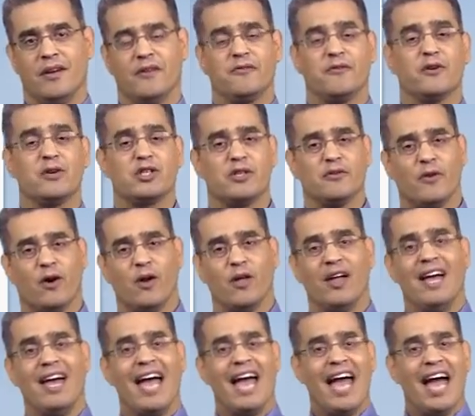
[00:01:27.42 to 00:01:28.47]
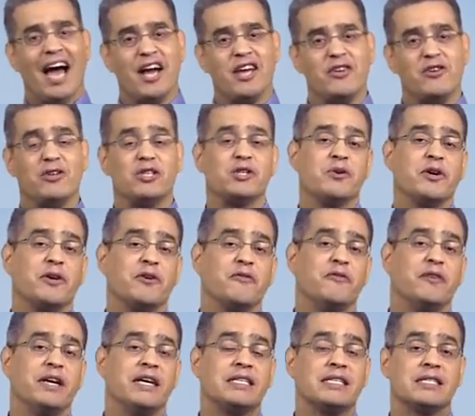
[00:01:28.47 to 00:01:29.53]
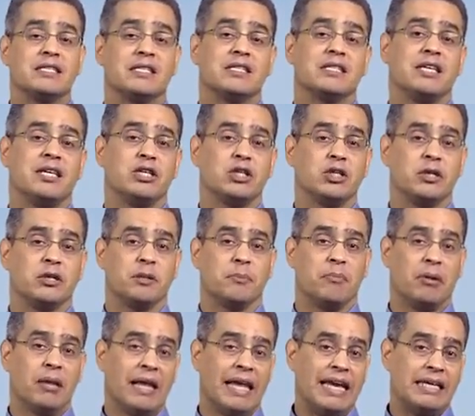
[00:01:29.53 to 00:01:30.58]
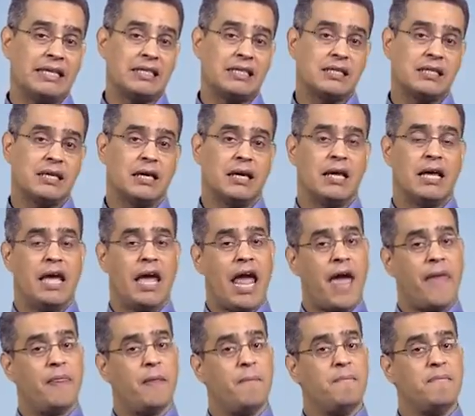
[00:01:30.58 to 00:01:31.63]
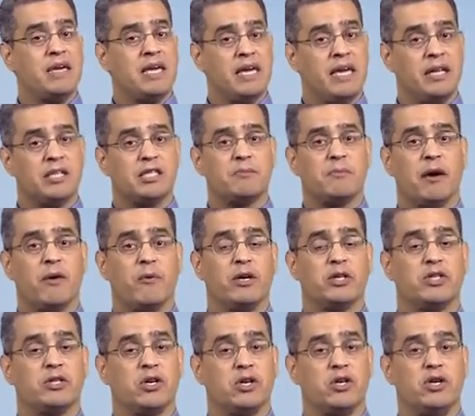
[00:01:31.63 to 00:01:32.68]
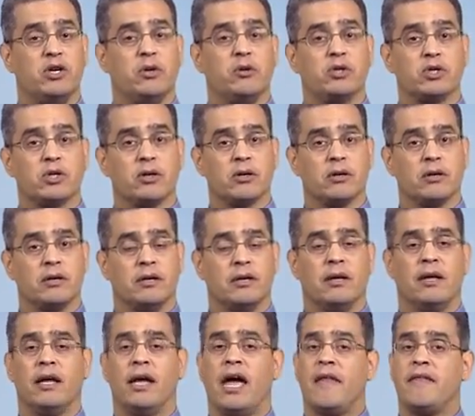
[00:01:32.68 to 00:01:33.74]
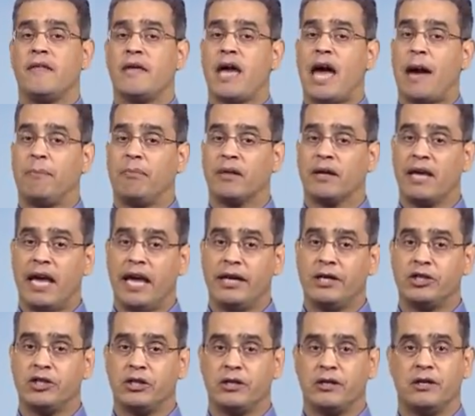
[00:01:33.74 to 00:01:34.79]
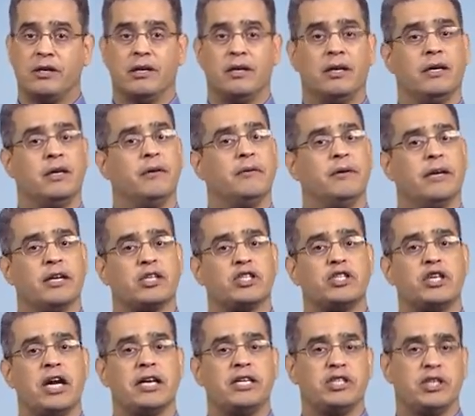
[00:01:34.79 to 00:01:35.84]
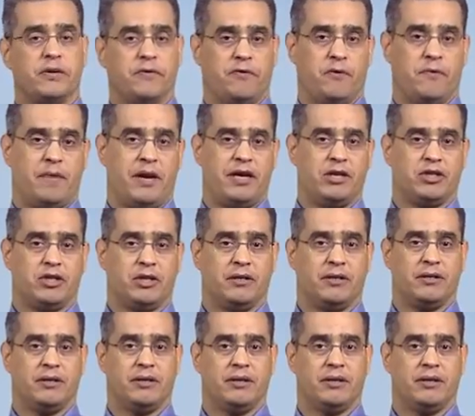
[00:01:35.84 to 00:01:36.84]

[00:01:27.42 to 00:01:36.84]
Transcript: First of all, a user interface is essentially the place and the means by which the user and the application exchange information.